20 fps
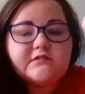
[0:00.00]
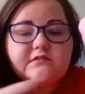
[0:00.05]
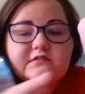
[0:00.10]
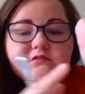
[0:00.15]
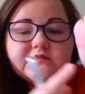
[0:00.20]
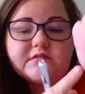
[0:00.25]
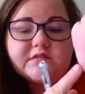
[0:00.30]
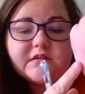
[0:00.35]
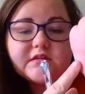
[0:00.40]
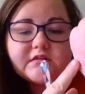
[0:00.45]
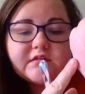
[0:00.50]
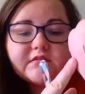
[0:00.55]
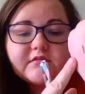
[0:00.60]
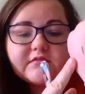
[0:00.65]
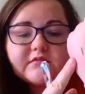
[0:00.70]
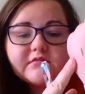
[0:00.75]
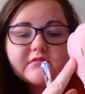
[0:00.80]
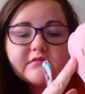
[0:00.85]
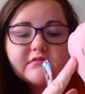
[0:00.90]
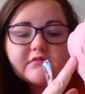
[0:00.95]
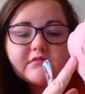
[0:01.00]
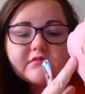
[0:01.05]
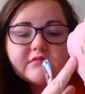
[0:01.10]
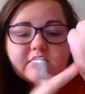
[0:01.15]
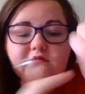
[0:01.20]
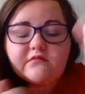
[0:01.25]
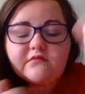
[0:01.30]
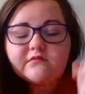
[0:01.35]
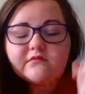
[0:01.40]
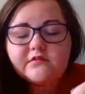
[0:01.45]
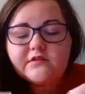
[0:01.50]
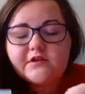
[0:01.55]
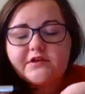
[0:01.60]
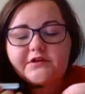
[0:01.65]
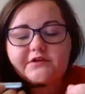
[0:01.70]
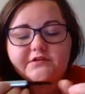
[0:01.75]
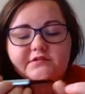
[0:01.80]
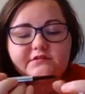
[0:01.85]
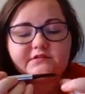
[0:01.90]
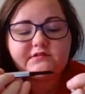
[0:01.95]
see,
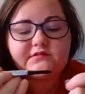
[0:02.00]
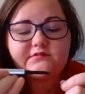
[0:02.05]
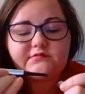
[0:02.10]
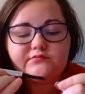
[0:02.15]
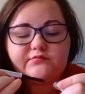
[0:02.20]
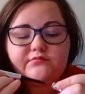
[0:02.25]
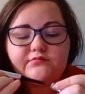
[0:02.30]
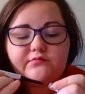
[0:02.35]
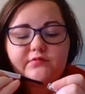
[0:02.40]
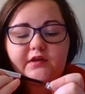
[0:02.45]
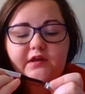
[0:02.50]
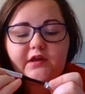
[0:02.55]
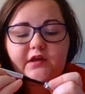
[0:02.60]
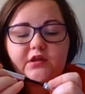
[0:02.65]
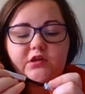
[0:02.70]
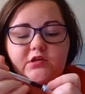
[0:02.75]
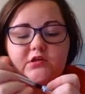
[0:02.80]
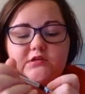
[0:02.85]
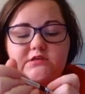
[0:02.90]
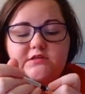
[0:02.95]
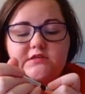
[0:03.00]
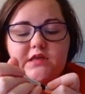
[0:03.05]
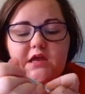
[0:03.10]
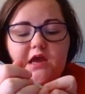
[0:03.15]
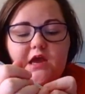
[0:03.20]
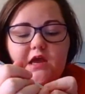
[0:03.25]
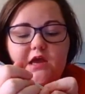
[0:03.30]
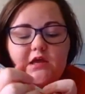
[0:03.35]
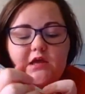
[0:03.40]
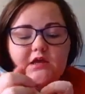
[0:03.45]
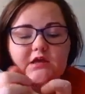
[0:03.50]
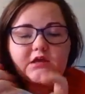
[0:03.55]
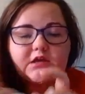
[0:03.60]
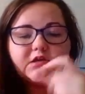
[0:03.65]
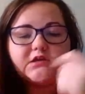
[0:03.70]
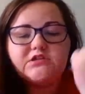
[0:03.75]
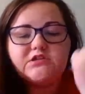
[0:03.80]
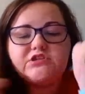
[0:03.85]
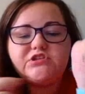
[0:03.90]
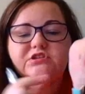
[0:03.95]
there's what it looks like.
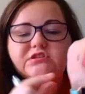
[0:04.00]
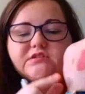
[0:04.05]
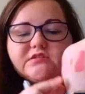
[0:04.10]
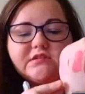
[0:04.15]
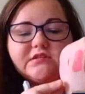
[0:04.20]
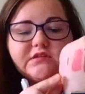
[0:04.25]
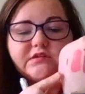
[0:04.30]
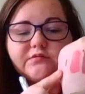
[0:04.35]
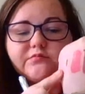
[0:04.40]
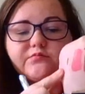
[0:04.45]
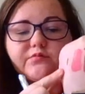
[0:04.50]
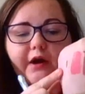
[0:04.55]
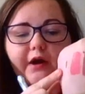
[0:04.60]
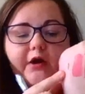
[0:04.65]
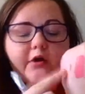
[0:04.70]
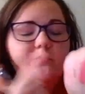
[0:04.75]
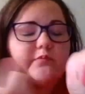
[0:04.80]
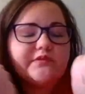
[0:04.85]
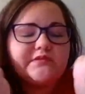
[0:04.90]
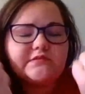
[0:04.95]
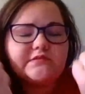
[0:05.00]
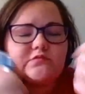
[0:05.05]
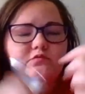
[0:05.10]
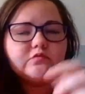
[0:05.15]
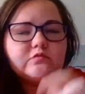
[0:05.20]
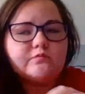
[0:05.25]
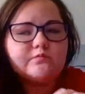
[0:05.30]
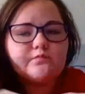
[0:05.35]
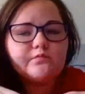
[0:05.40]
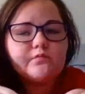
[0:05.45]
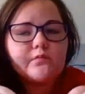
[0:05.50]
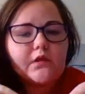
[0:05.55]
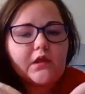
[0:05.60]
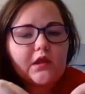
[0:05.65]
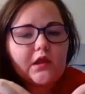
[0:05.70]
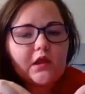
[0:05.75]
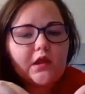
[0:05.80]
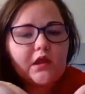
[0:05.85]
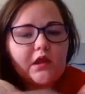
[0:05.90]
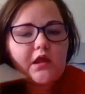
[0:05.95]
It's just a brow pencil.
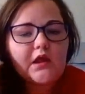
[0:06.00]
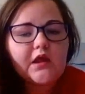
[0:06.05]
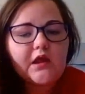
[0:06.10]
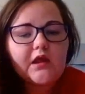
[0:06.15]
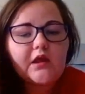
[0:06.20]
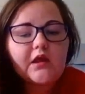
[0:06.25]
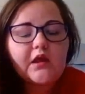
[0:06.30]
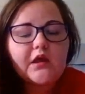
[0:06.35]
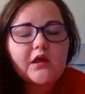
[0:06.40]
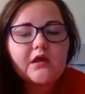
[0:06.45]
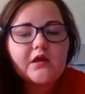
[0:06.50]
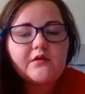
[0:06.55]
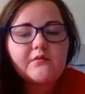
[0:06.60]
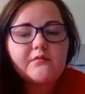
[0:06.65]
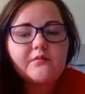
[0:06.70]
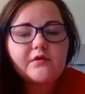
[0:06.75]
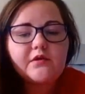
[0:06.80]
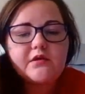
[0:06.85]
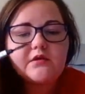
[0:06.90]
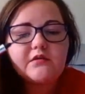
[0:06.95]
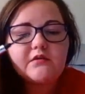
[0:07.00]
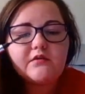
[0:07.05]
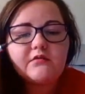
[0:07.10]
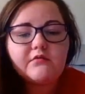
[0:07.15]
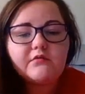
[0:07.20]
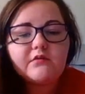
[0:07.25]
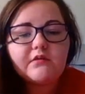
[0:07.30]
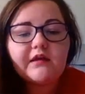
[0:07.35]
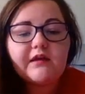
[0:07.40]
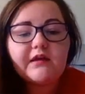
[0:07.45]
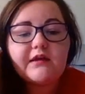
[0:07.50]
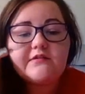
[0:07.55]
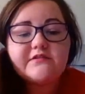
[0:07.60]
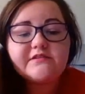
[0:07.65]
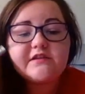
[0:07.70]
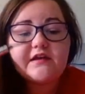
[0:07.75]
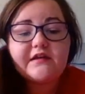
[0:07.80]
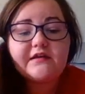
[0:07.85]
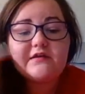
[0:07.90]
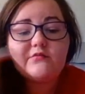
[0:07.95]
Um, like I was
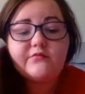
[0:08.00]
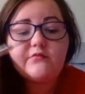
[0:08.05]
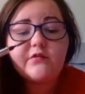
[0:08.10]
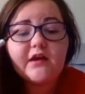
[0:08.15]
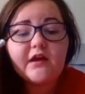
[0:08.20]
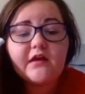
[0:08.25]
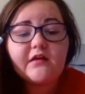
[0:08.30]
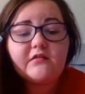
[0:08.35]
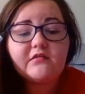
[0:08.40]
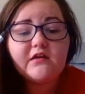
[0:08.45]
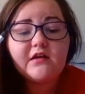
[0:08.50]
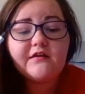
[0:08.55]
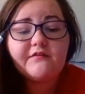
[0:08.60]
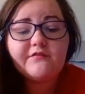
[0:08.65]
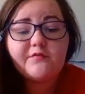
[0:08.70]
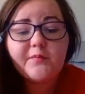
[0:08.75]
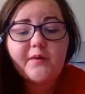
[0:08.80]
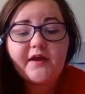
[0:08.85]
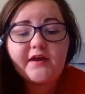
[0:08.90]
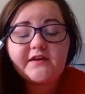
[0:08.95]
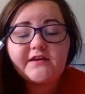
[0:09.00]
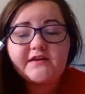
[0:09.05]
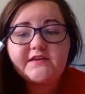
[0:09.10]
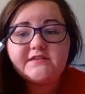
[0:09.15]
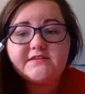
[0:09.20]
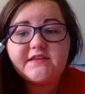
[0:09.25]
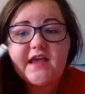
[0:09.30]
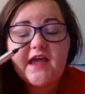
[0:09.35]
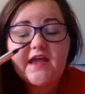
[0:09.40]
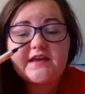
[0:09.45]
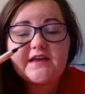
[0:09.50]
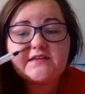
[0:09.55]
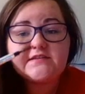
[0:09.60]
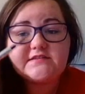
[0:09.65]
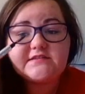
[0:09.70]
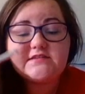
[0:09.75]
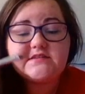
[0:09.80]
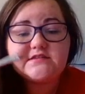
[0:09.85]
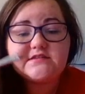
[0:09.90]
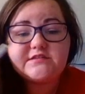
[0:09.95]
saying, what I love about it is it
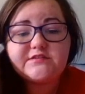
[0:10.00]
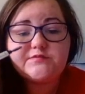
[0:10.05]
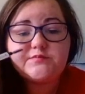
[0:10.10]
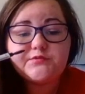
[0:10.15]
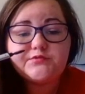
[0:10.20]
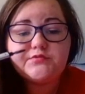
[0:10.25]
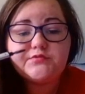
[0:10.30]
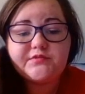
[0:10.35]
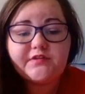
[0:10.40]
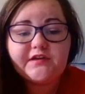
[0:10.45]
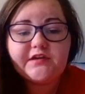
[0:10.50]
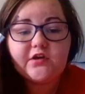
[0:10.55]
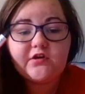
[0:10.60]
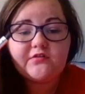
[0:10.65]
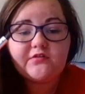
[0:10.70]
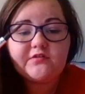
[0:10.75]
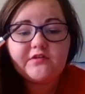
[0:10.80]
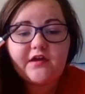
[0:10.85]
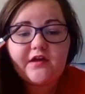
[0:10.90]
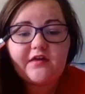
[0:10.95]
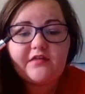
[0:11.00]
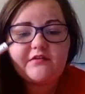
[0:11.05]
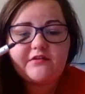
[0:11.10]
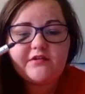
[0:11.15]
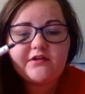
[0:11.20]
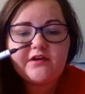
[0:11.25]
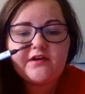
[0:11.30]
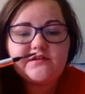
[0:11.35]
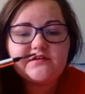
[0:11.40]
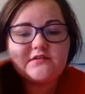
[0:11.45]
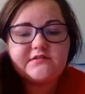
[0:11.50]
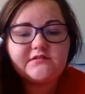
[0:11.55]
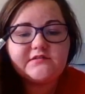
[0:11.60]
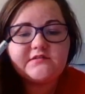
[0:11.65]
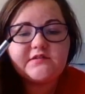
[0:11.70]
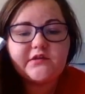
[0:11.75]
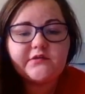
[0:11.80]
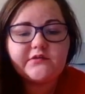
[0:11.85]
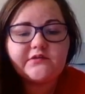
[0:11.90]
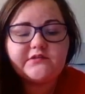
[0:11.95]
has the spoolie on the other end,
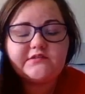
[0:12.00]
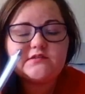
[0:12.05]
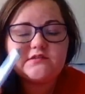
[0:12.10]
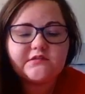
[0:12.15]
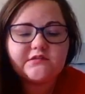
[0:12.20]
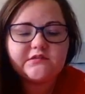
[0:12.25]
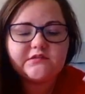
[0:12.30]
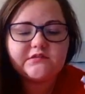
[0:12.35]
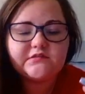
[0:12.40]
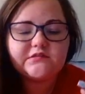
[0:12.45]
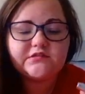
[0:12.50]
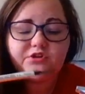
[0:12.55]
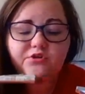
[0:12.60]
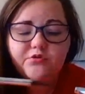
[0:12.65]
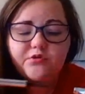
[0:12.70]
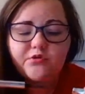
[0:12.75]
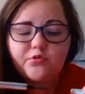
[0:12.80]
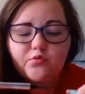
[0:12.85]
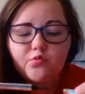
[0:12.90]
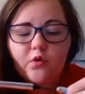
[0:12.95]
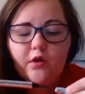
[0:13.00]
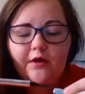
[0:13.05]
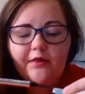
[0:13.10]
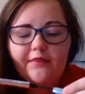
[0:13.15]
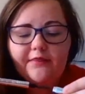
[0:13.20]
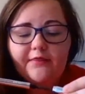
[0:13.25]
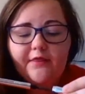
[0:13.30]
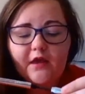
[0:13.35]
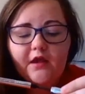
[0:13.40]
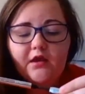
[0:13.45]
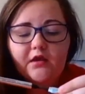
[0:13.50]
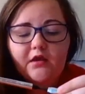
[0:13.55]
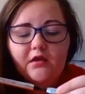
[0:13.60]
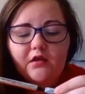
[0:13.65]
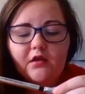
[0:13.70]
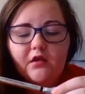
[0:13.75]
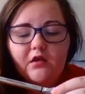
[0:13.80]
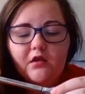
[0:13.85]
so it's a two-in-one thing.